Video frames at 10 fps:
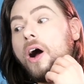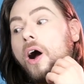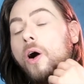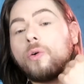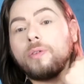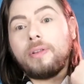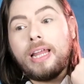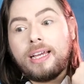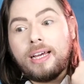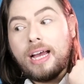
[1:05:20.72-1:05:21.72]
Oh,
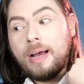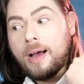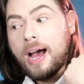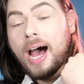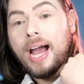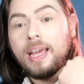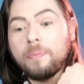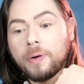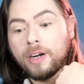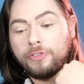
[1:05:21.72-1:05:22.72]
like I
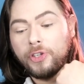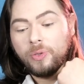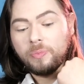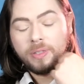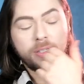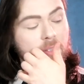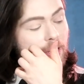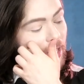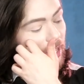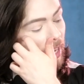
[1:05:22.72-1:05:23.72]
perfume
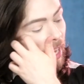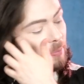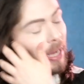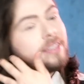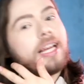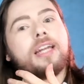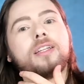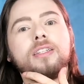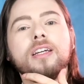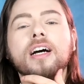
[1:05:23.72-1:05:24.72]
on my
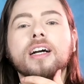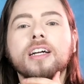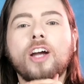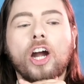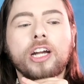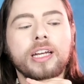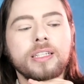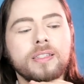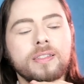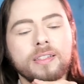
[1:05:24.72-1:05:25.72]
dead
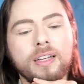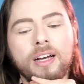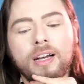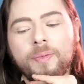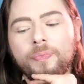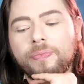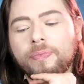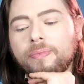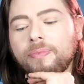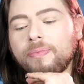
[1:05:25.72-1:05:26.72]
carcass. I